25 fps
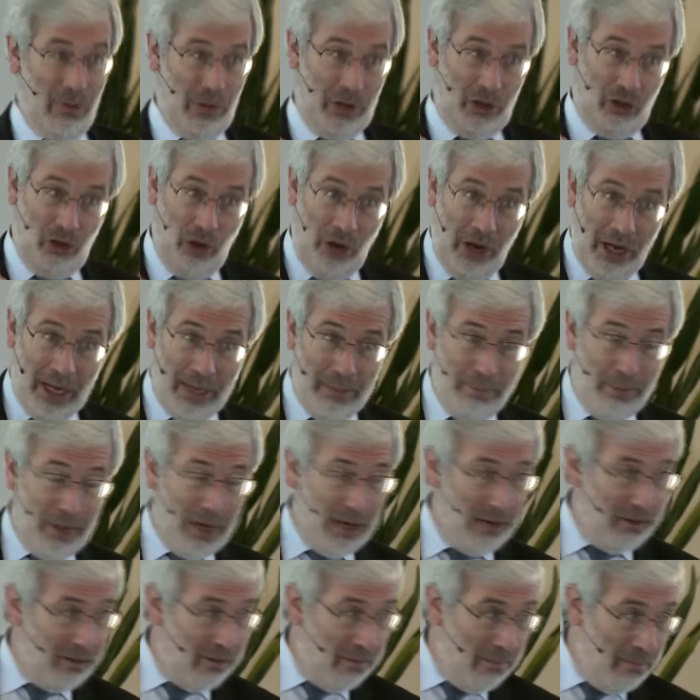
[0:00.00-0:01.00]
we talk
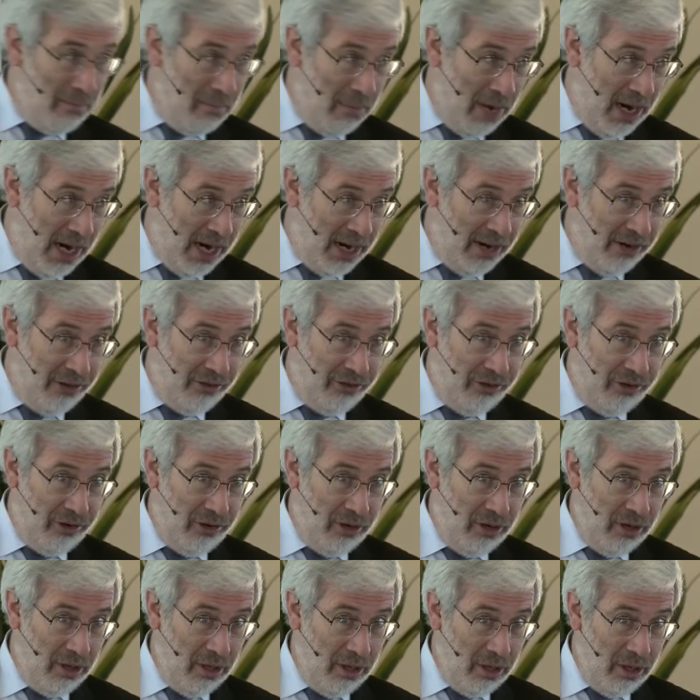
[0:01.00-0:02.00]
about March
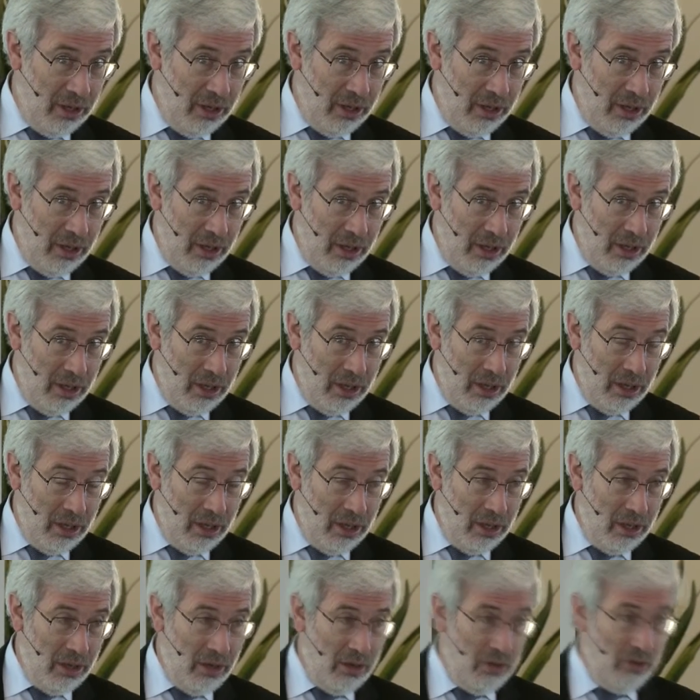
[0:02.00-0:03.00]

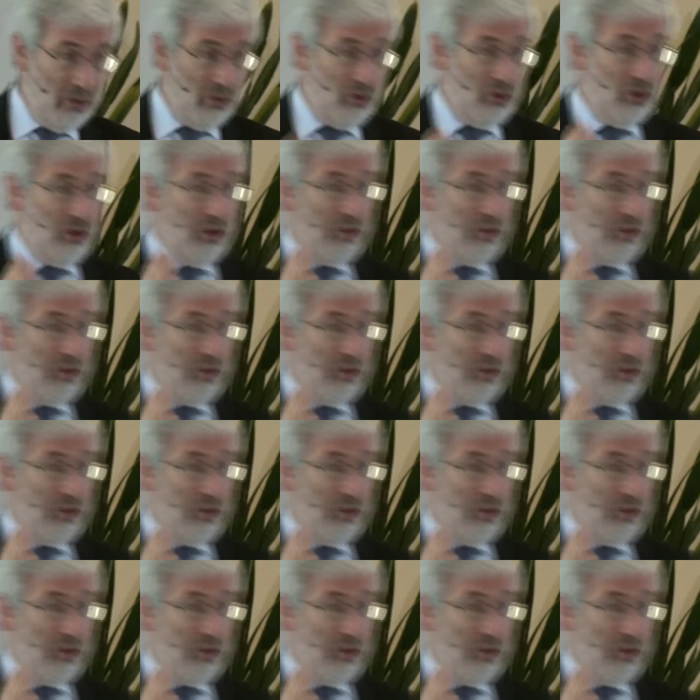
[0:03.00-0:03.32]
to